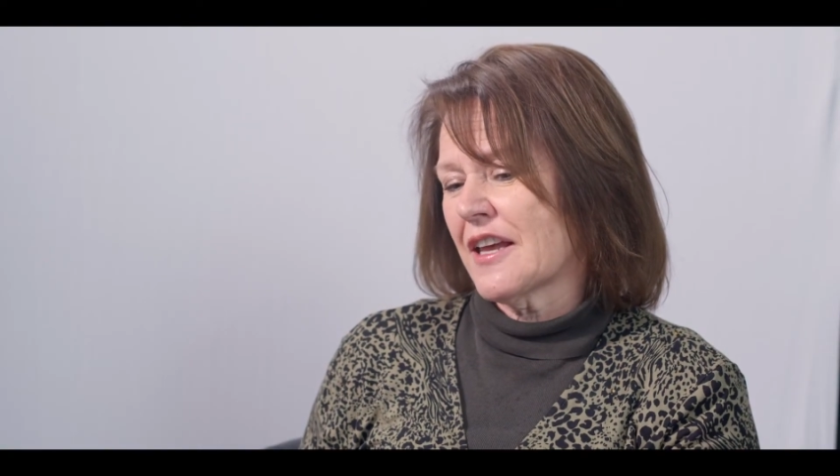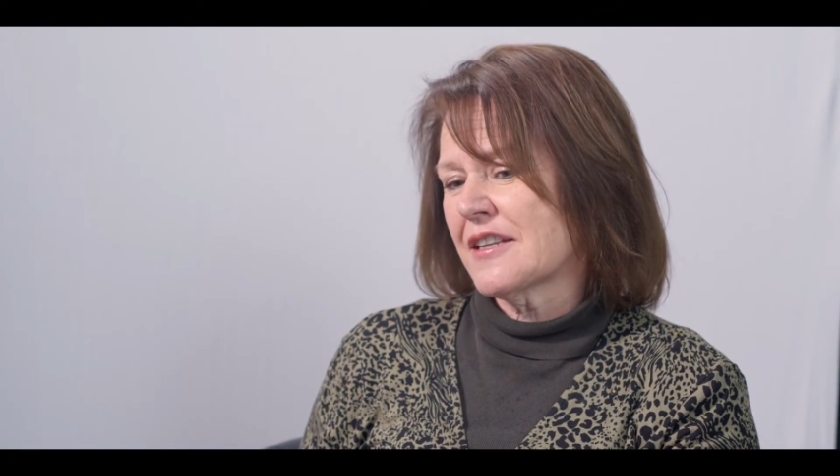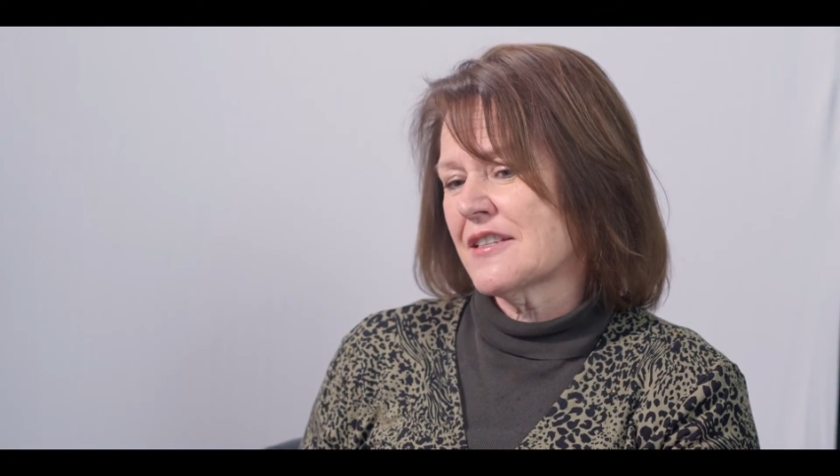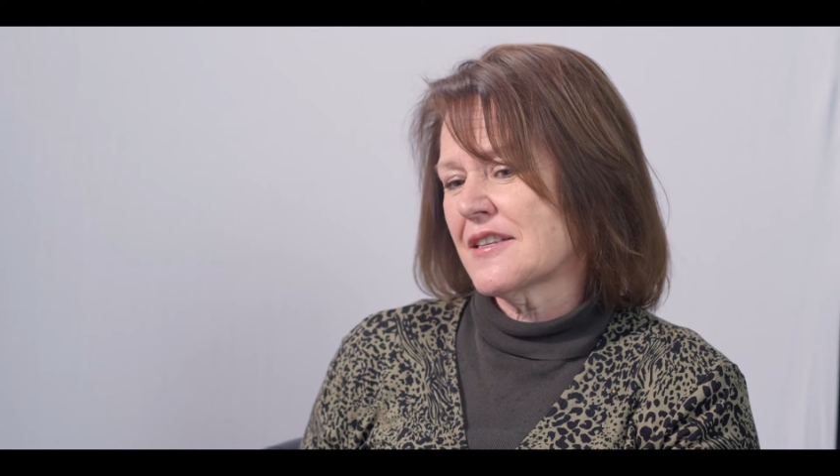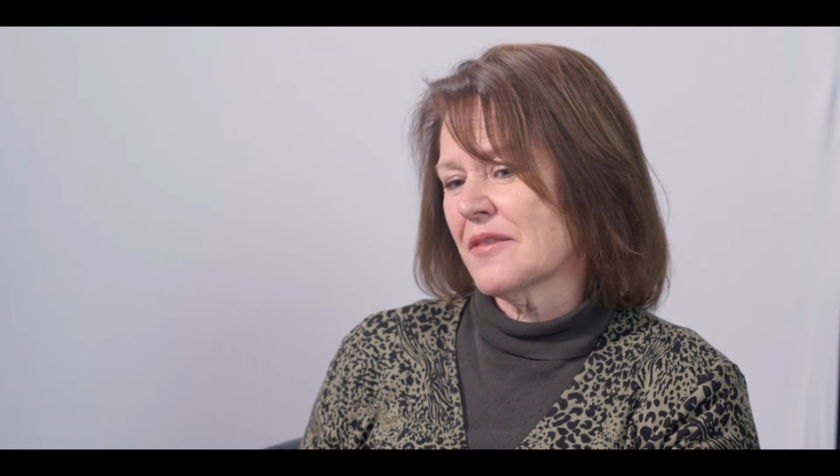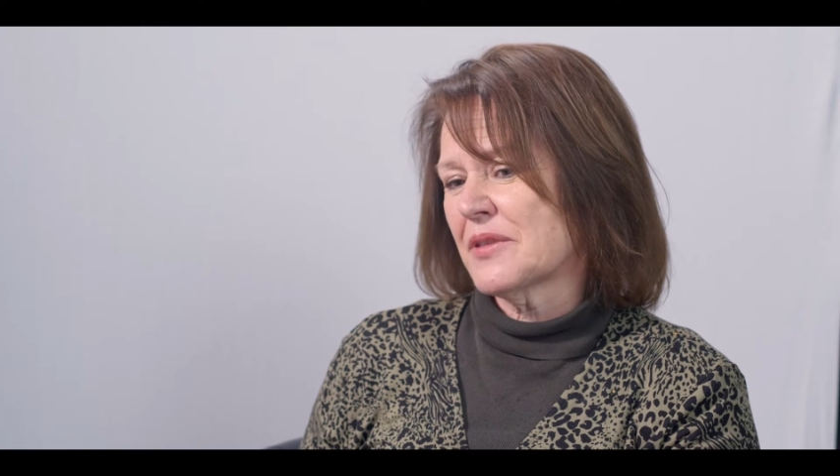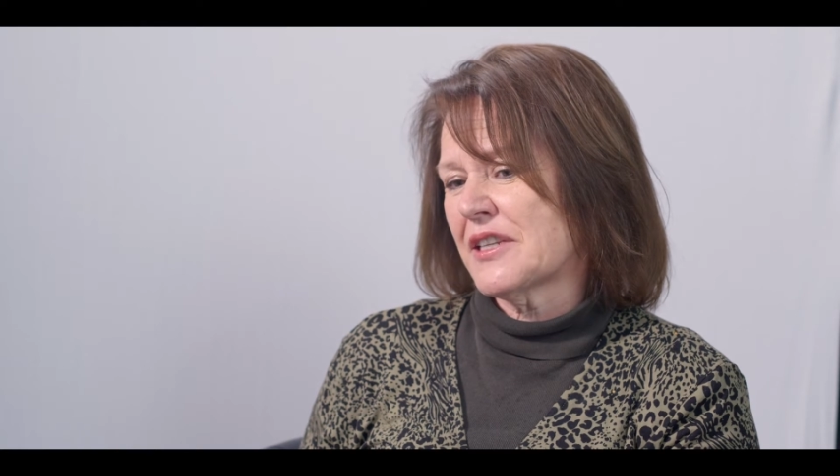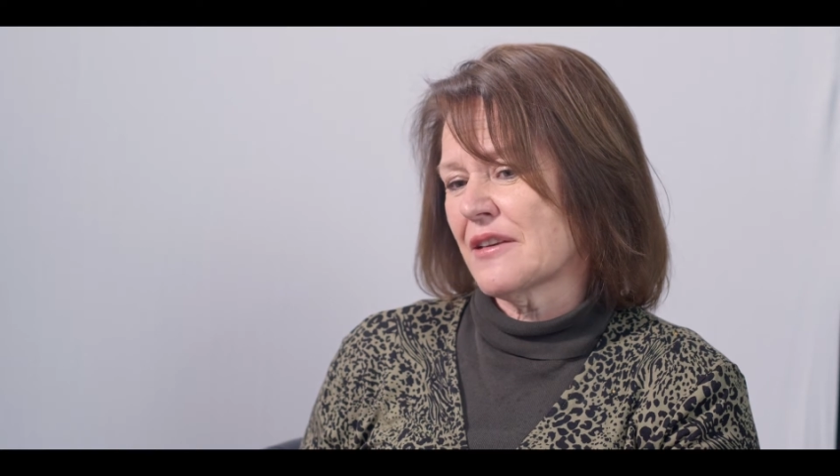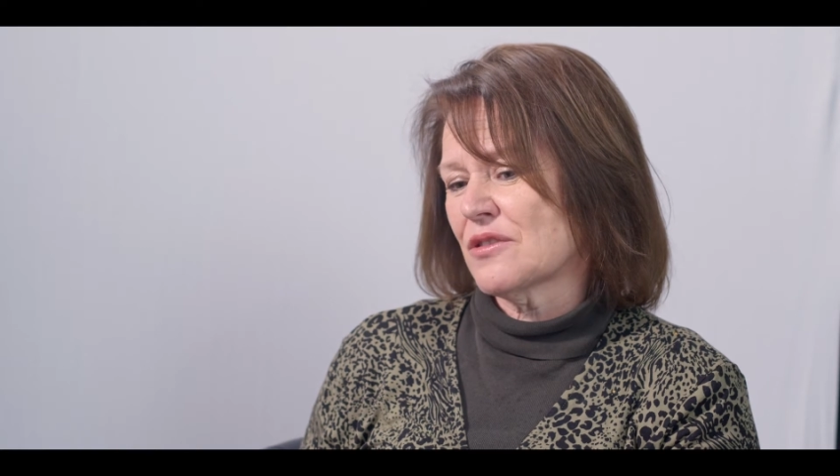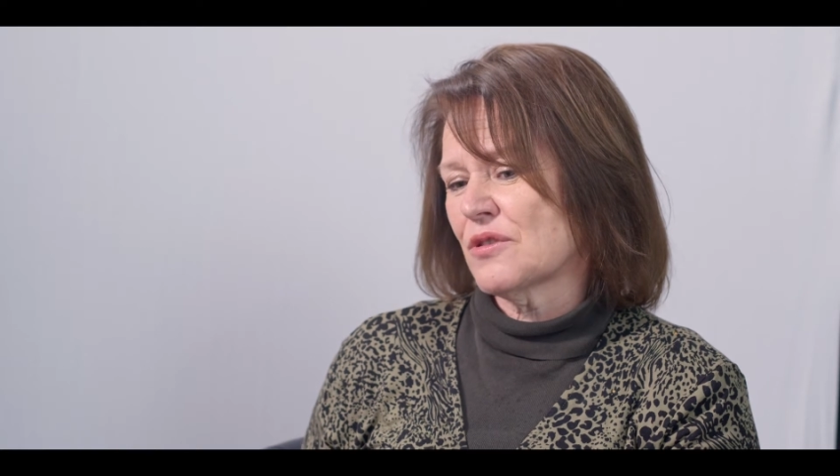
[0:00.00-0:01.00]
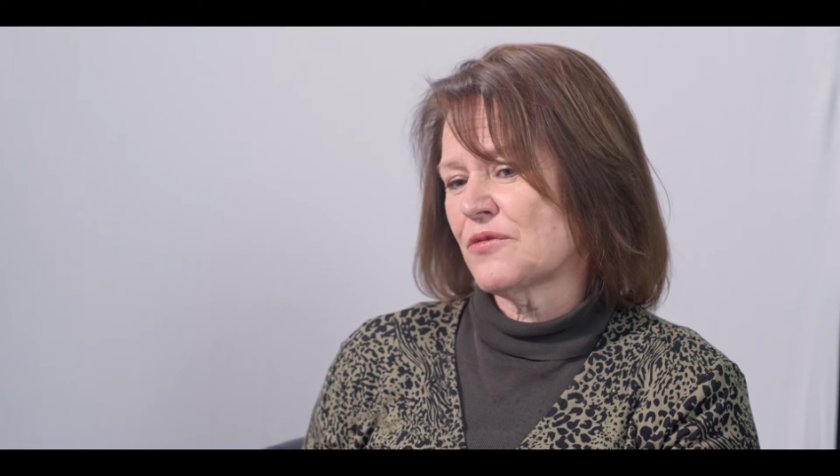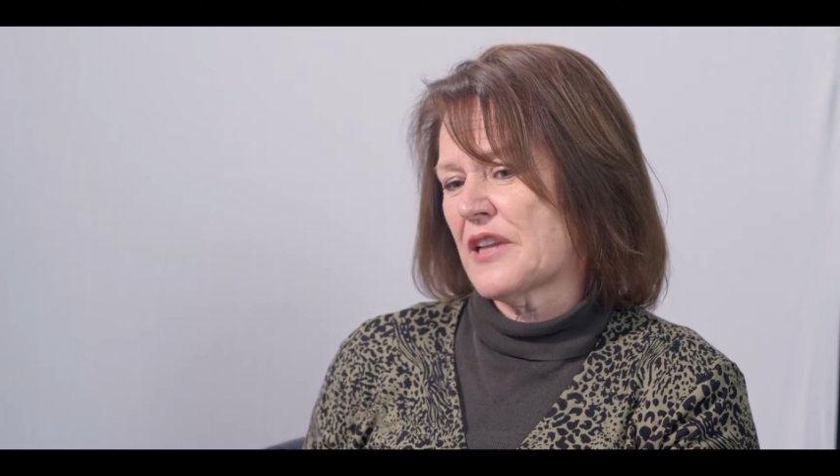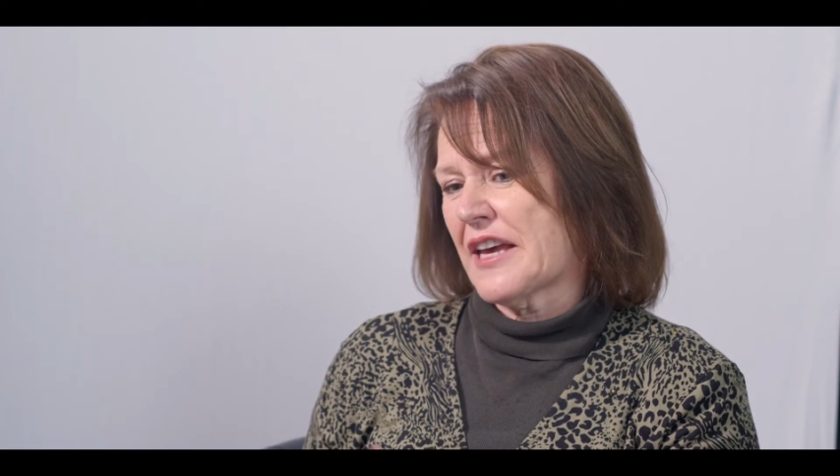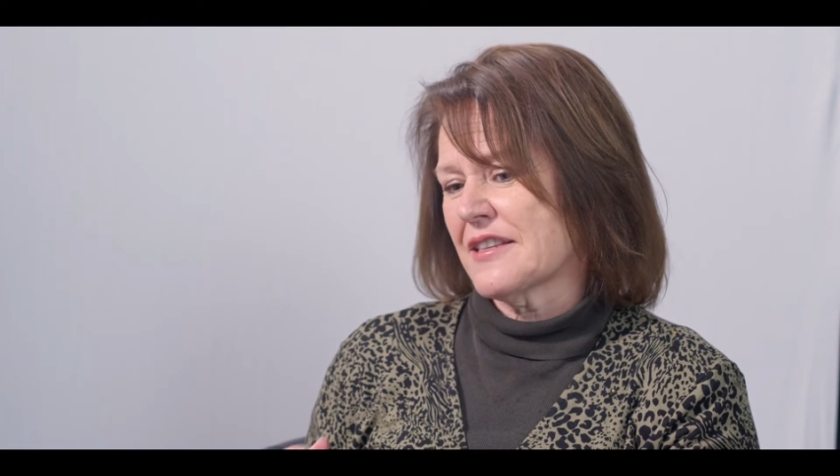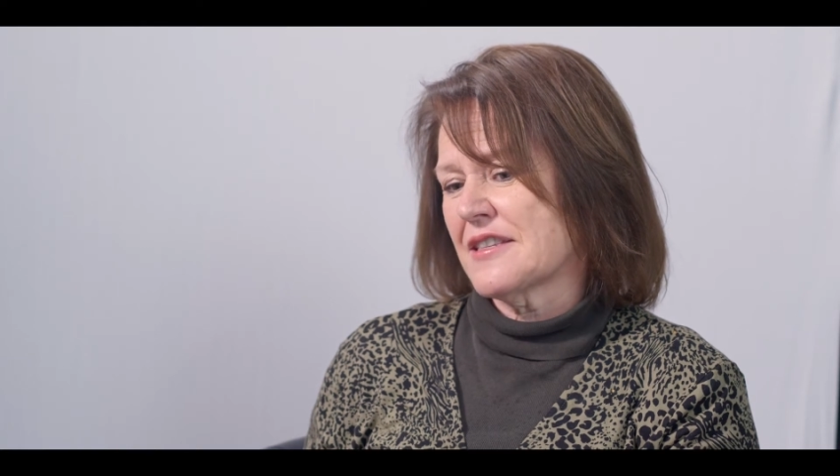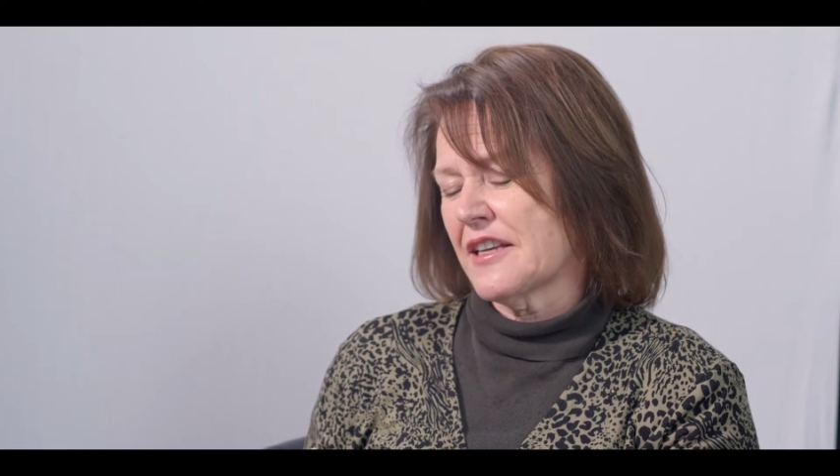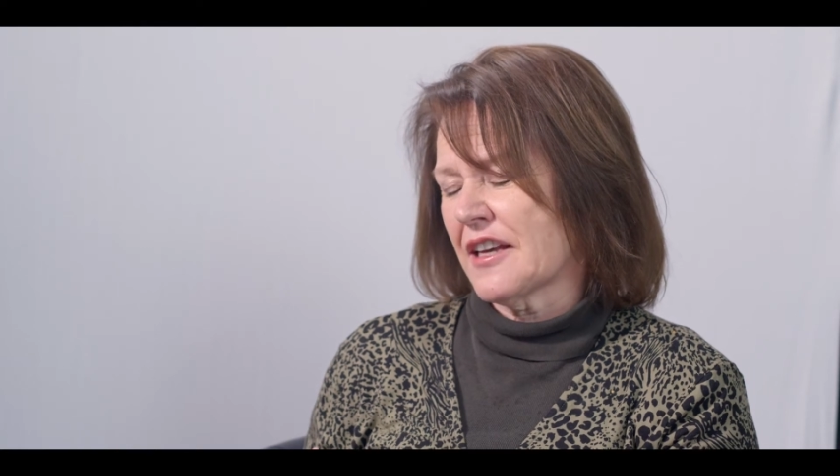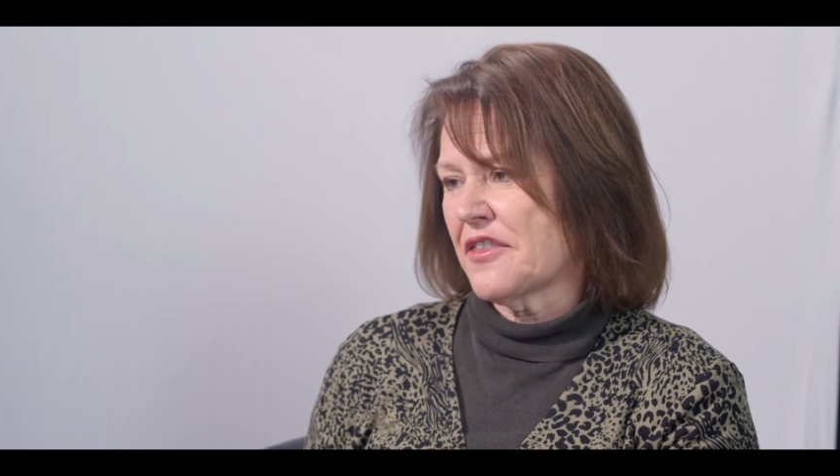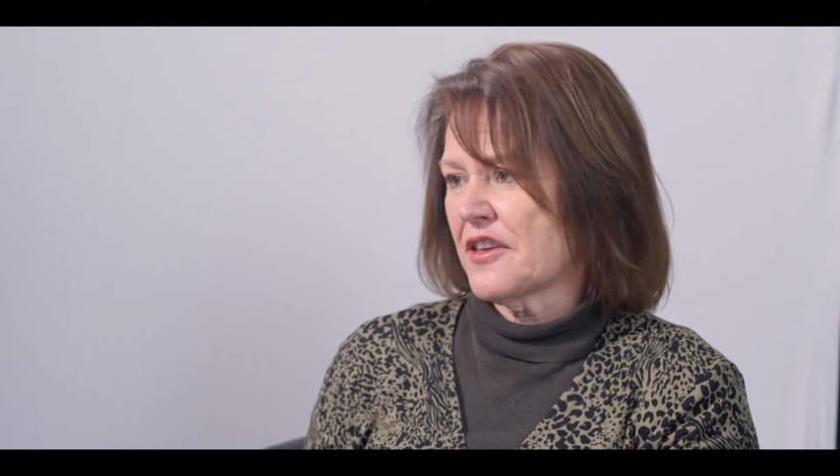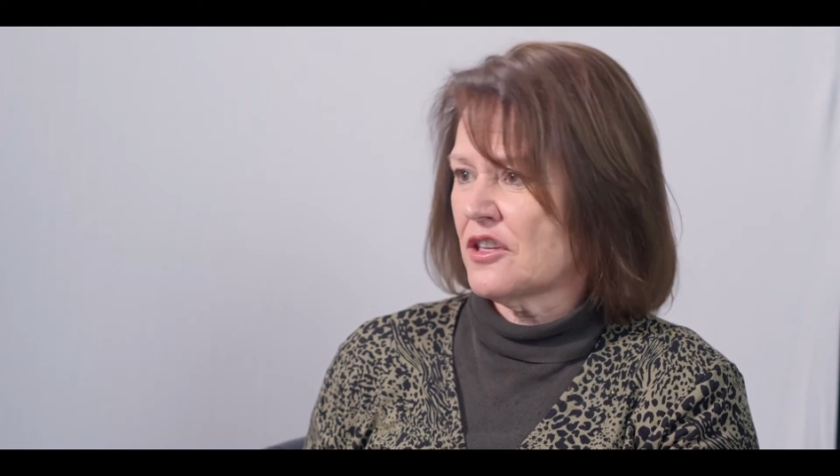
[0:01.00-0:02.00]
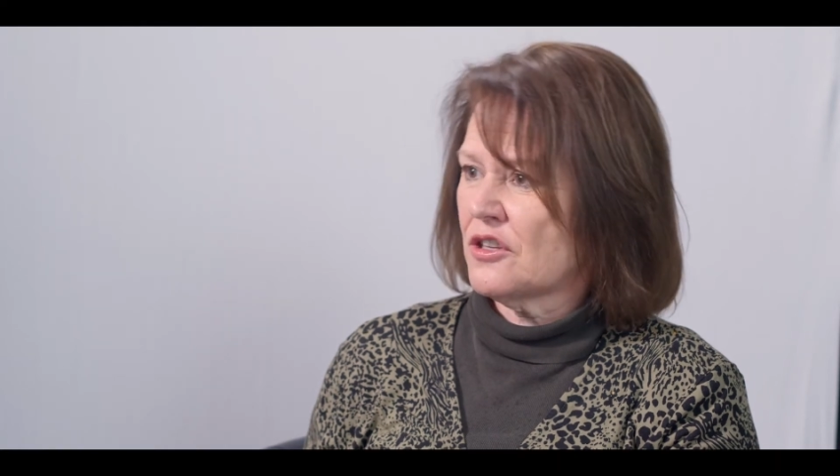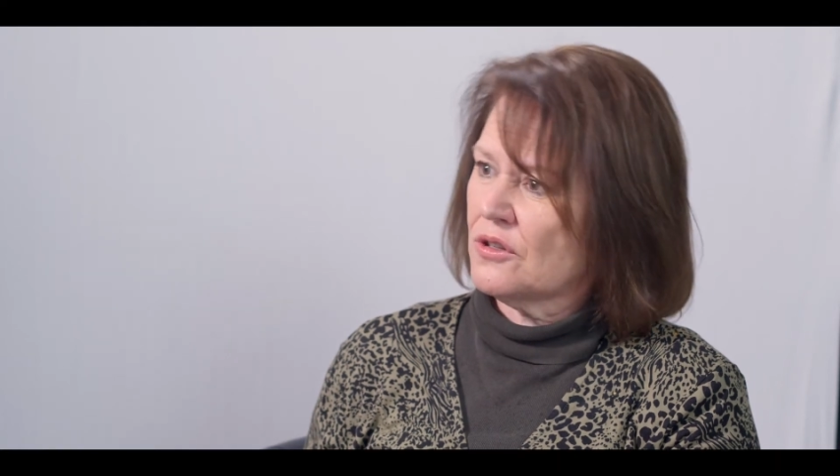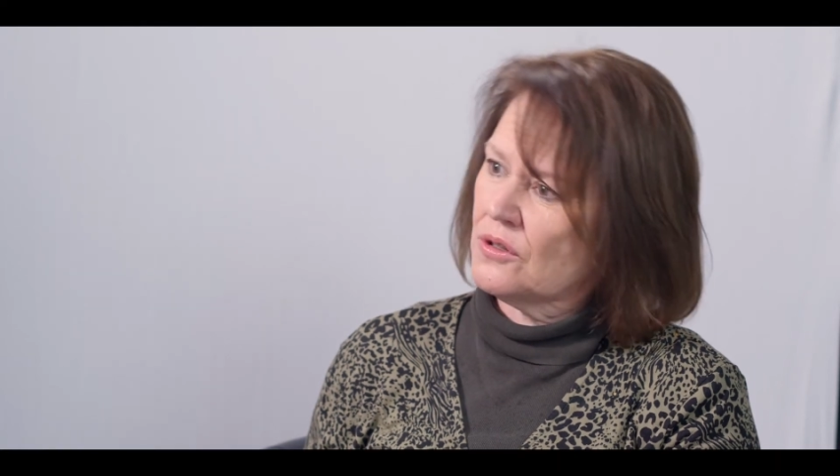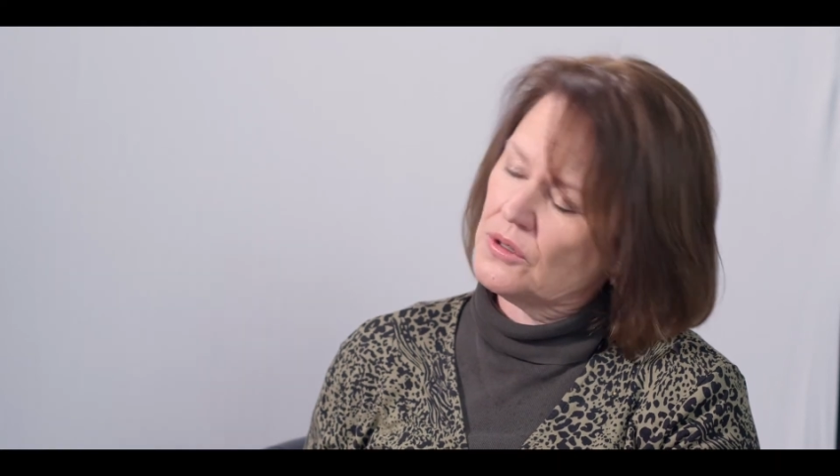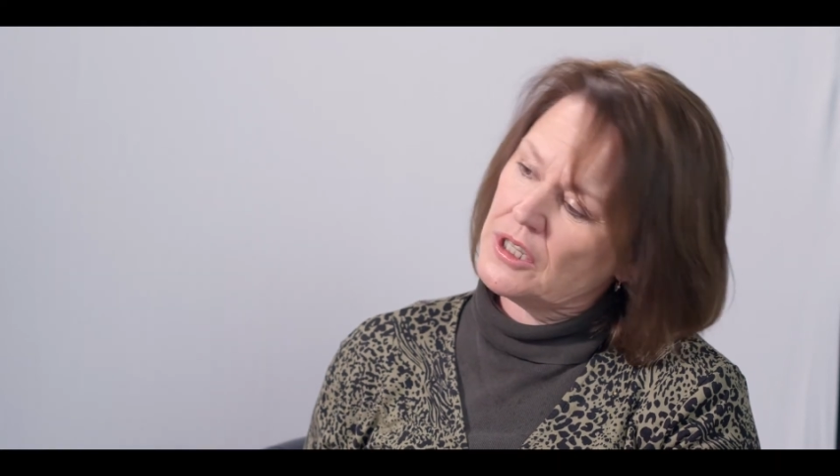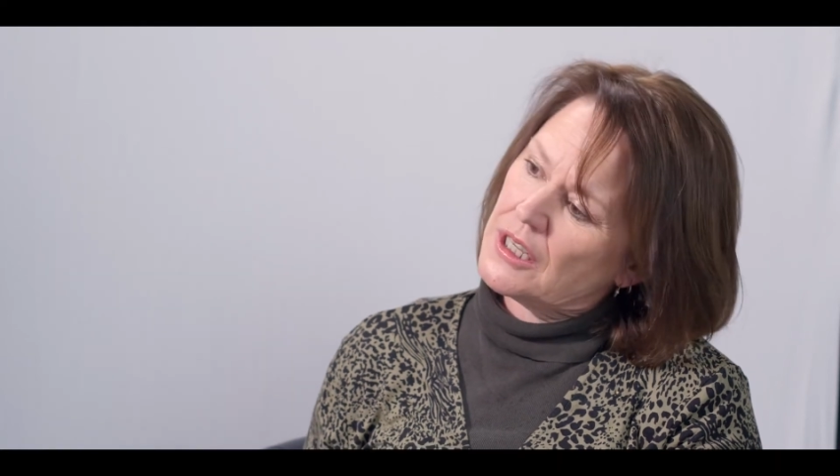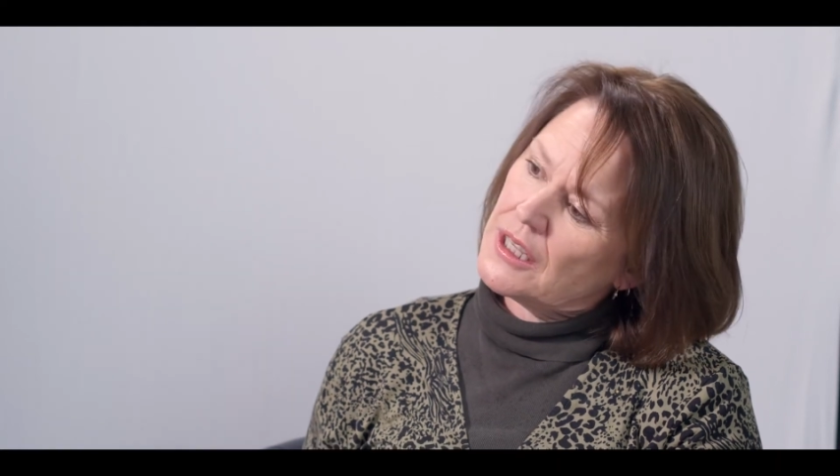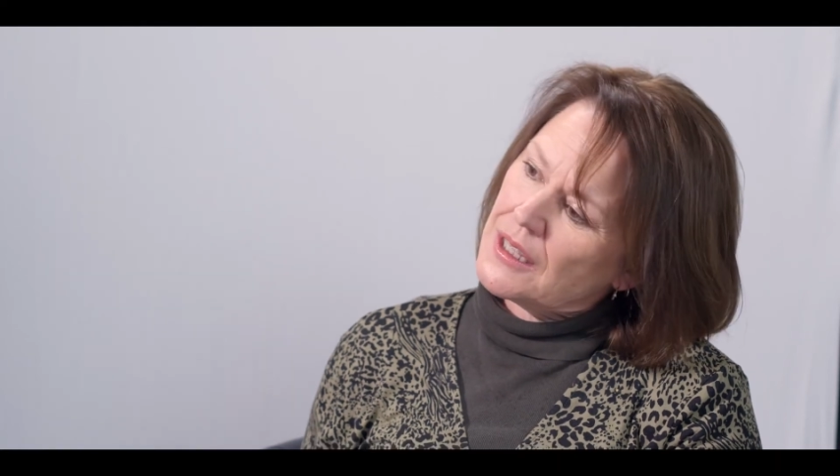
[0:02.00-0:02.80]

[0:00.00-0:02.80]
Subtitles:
and somebody else reflecting, I think you